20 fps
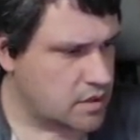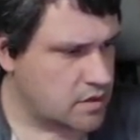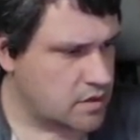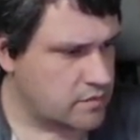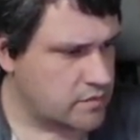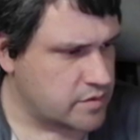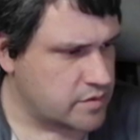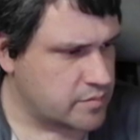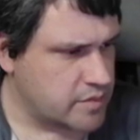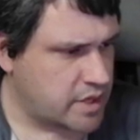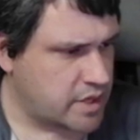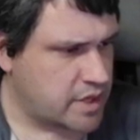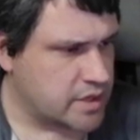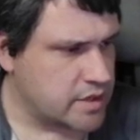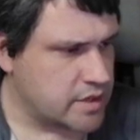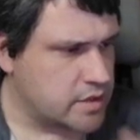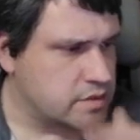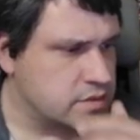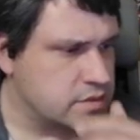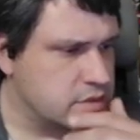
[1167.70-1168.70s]
Heavily
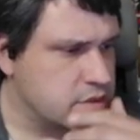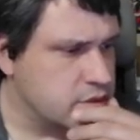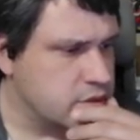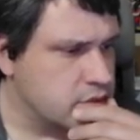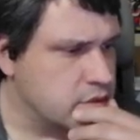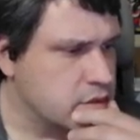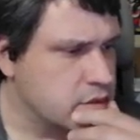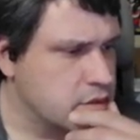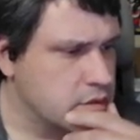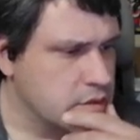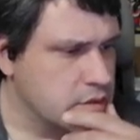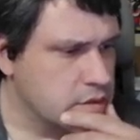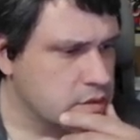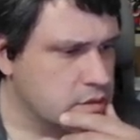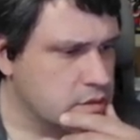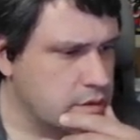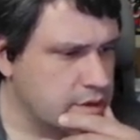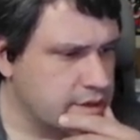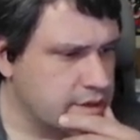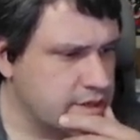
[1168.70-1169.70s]
Maddie indeed.
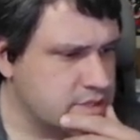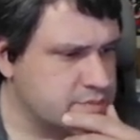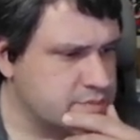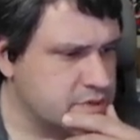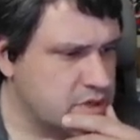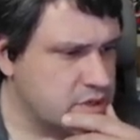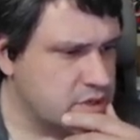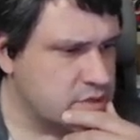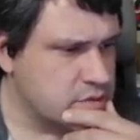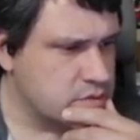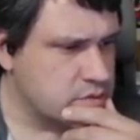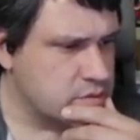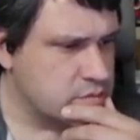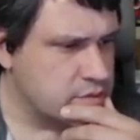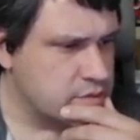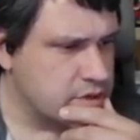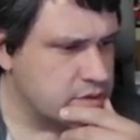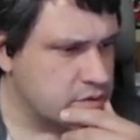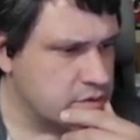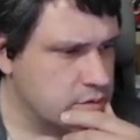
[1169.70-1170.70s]
The queen has been under the
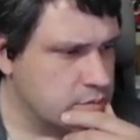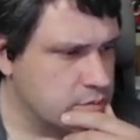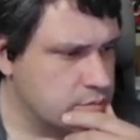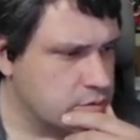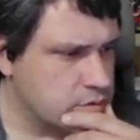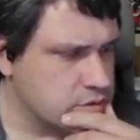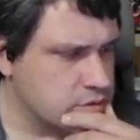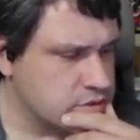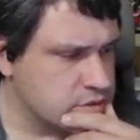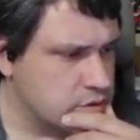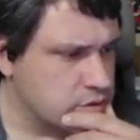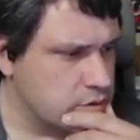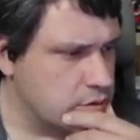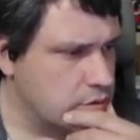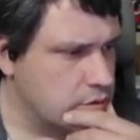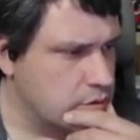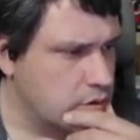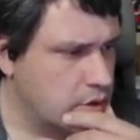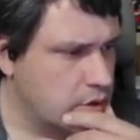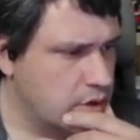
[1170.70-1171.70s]
weather, poor
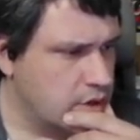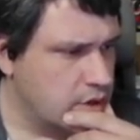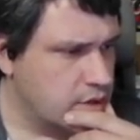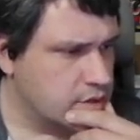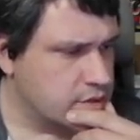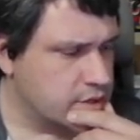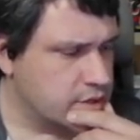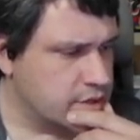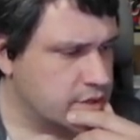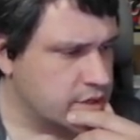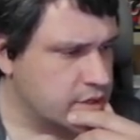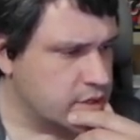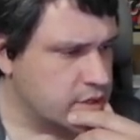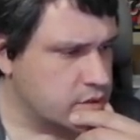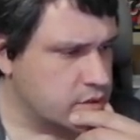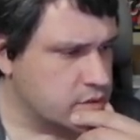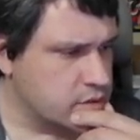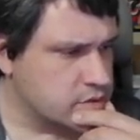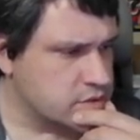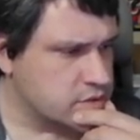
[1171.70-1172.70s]
soul. The
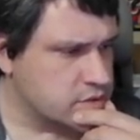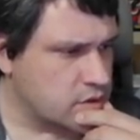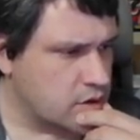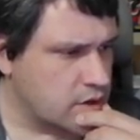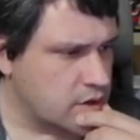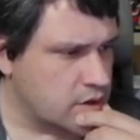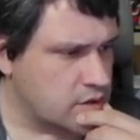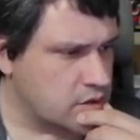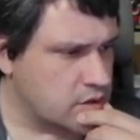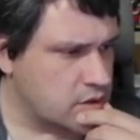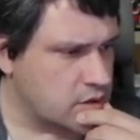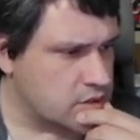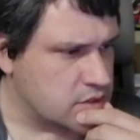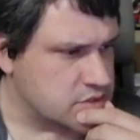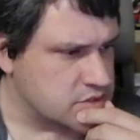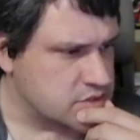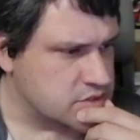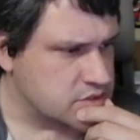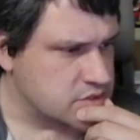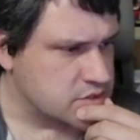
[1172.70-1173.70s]
healers are a
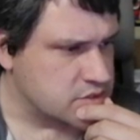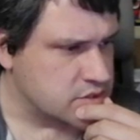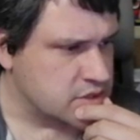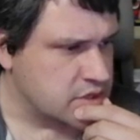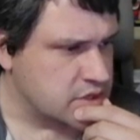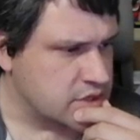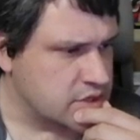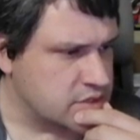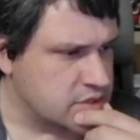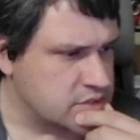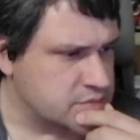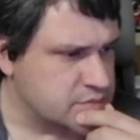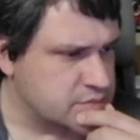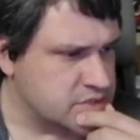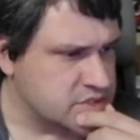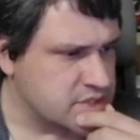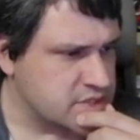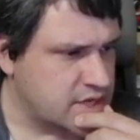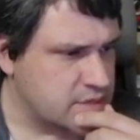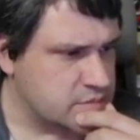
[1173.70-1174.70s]
loss. The king is
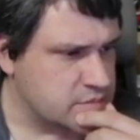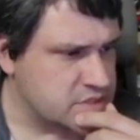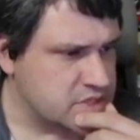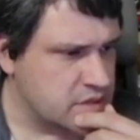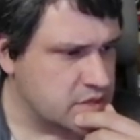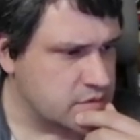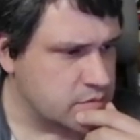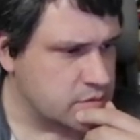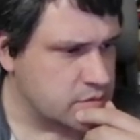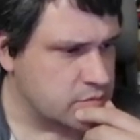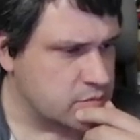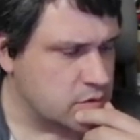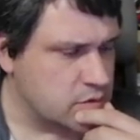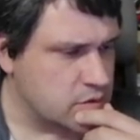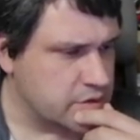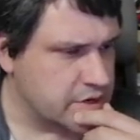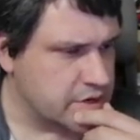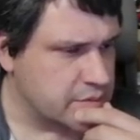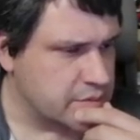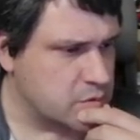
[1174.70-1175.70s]
beside himself with
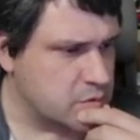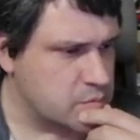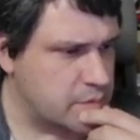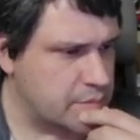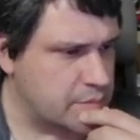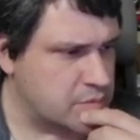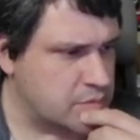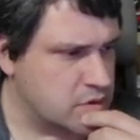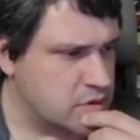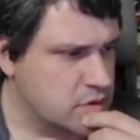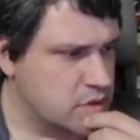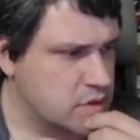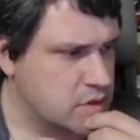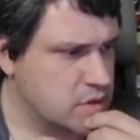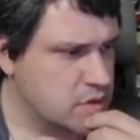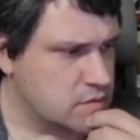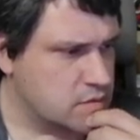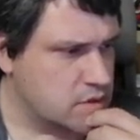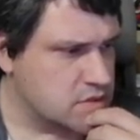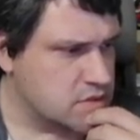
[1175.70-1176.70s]
worry, but remember,
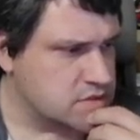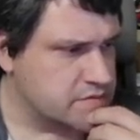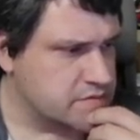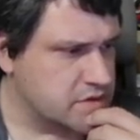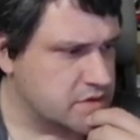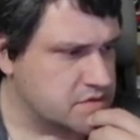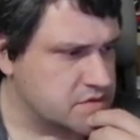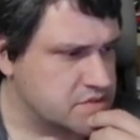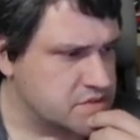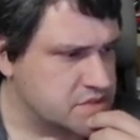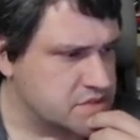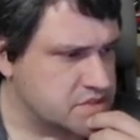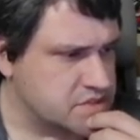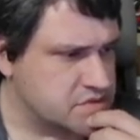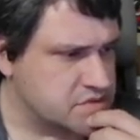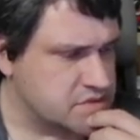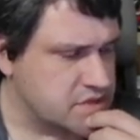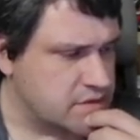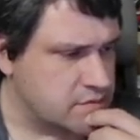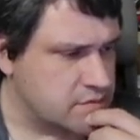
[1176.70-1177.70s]
walls have ears and
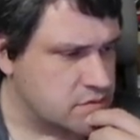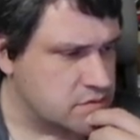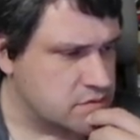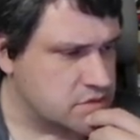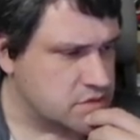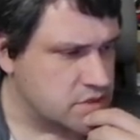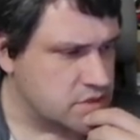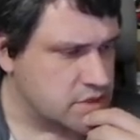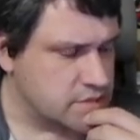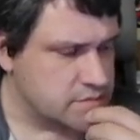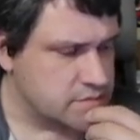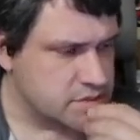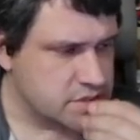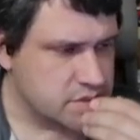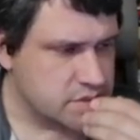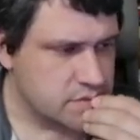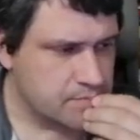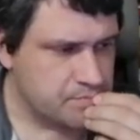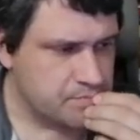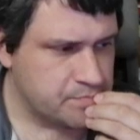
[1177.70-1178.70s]
jesters have loose
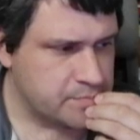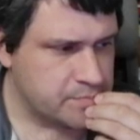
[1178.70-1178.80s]
lips.